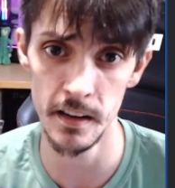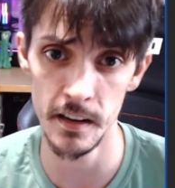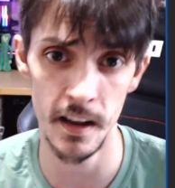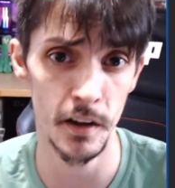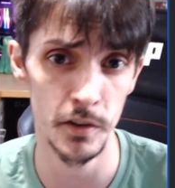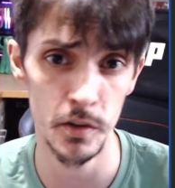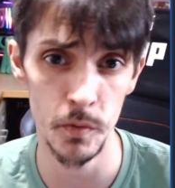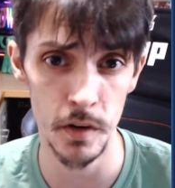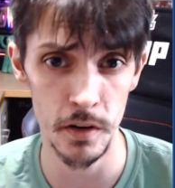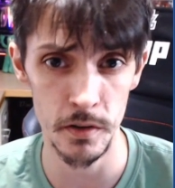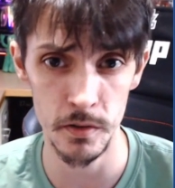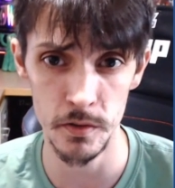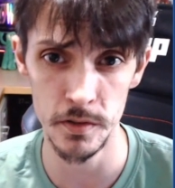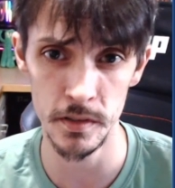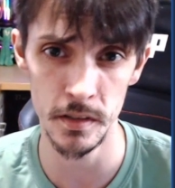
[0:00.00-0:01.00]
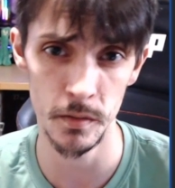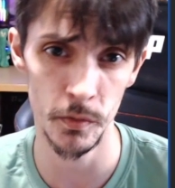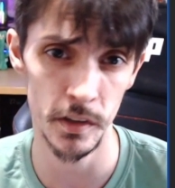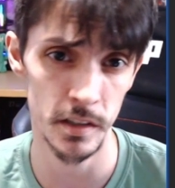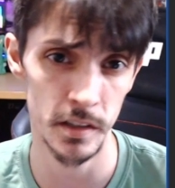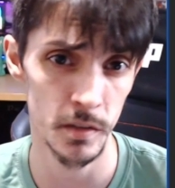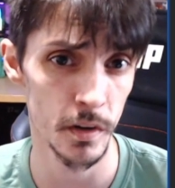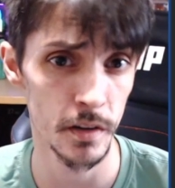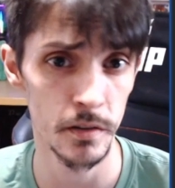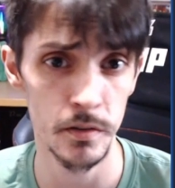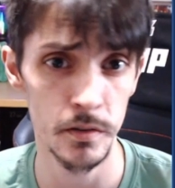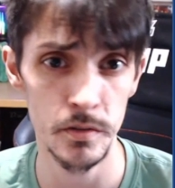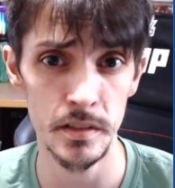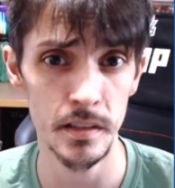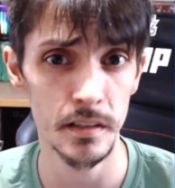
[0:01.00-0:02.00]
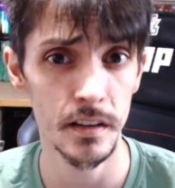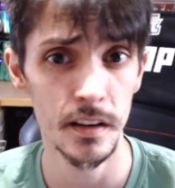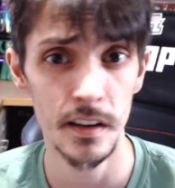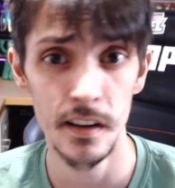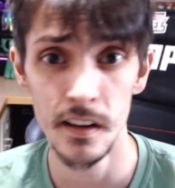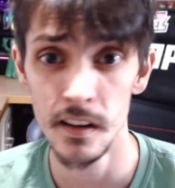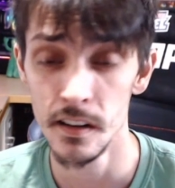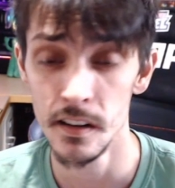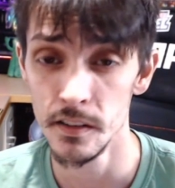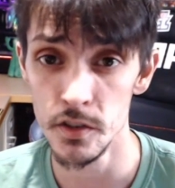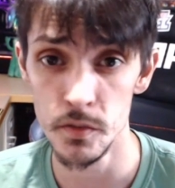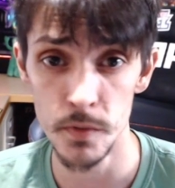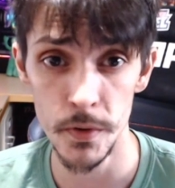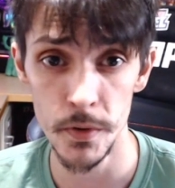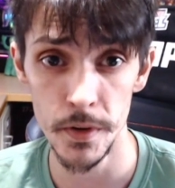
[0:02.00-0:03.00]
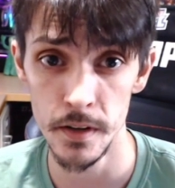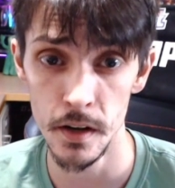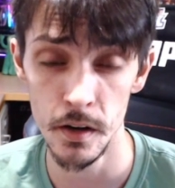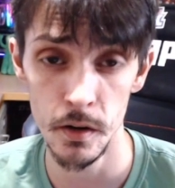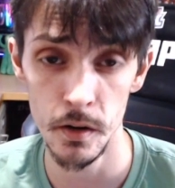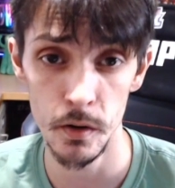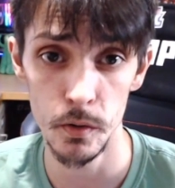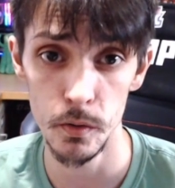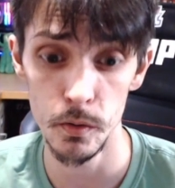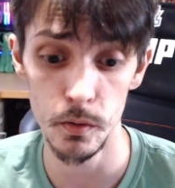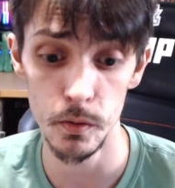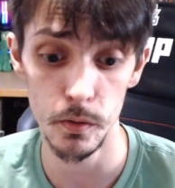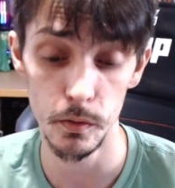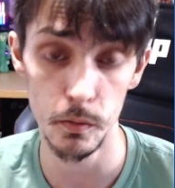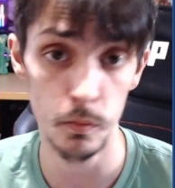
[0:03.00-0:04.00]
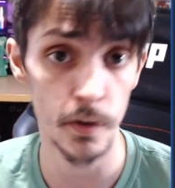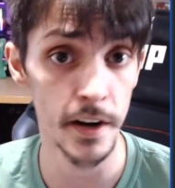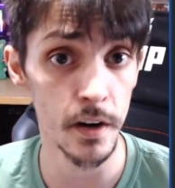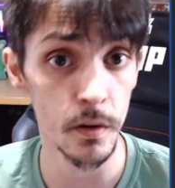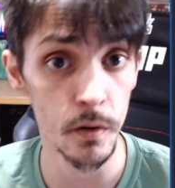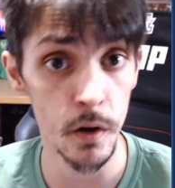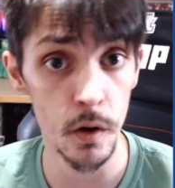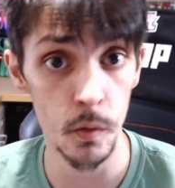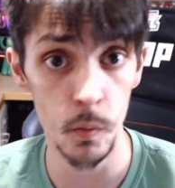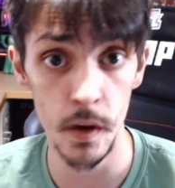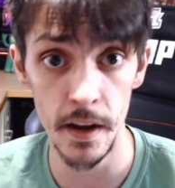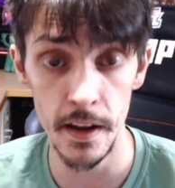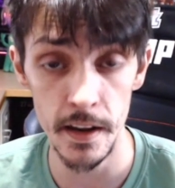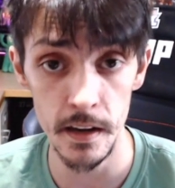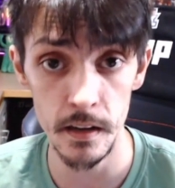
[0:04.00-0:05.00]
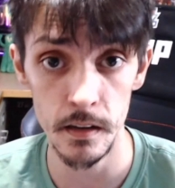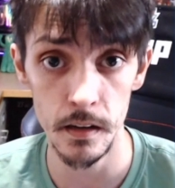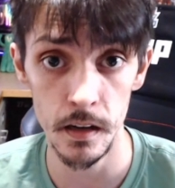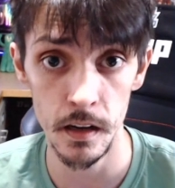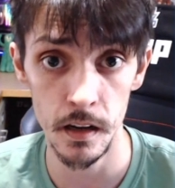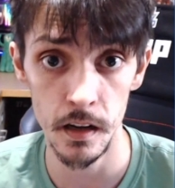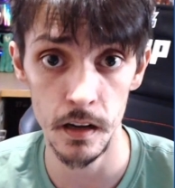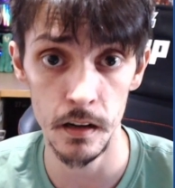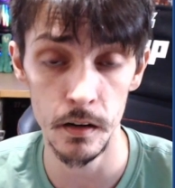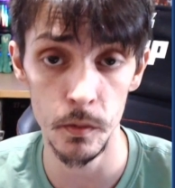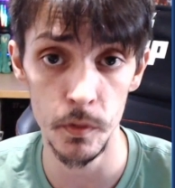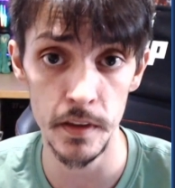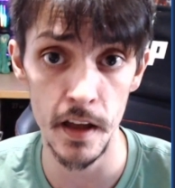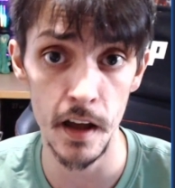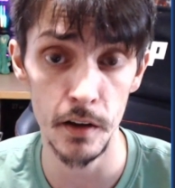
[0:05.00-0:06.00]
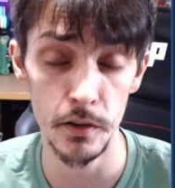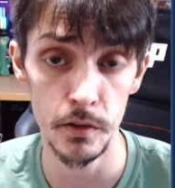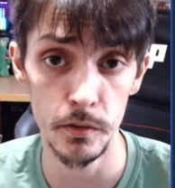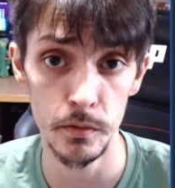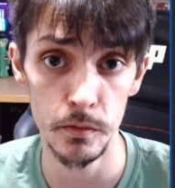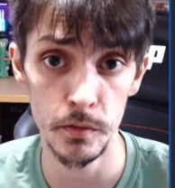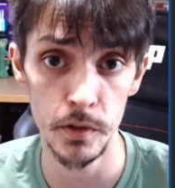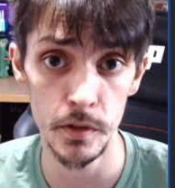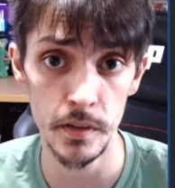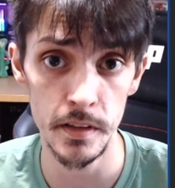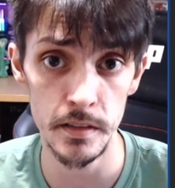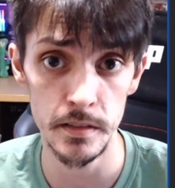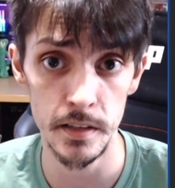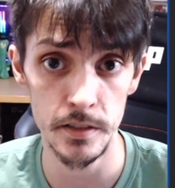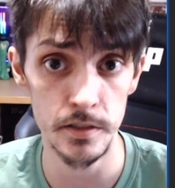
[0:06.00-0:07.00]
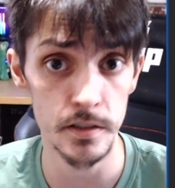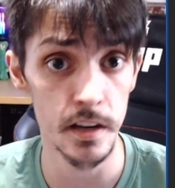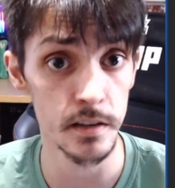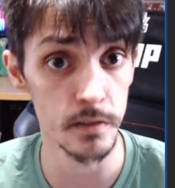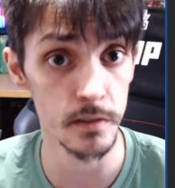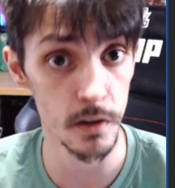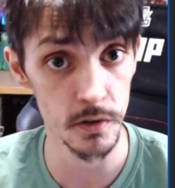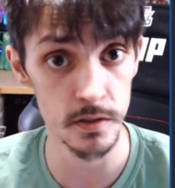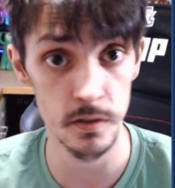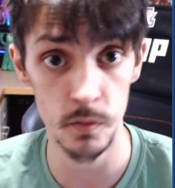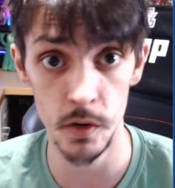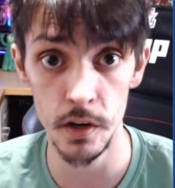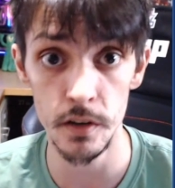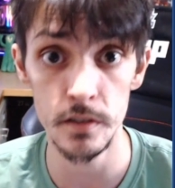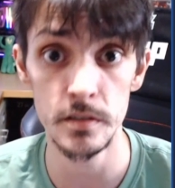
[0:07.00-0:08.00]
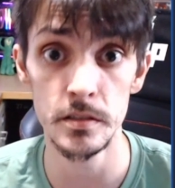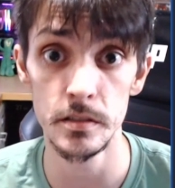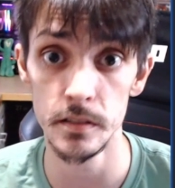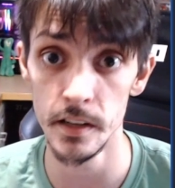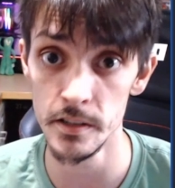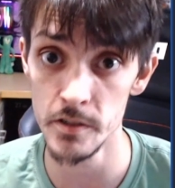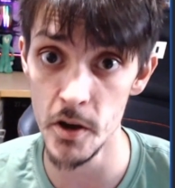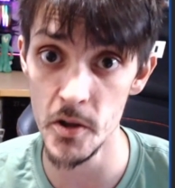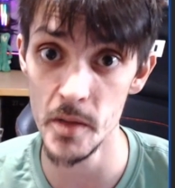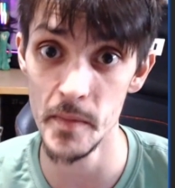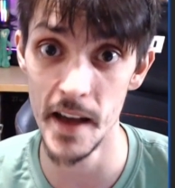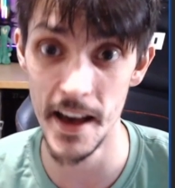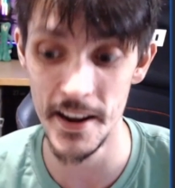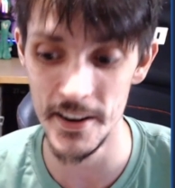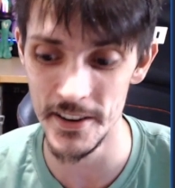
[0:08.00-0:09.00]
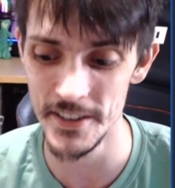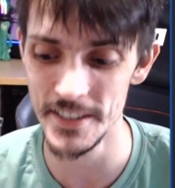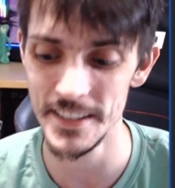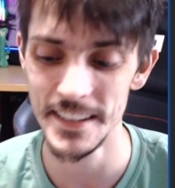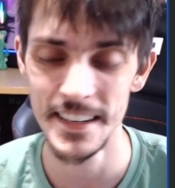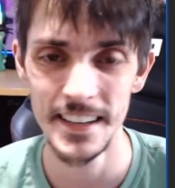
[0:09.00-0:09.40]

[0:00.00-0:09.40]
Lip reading: how you want to use it, when you want to use it. There's really no right or wrong way with how you do this. It's as long as it works, that's all that matters.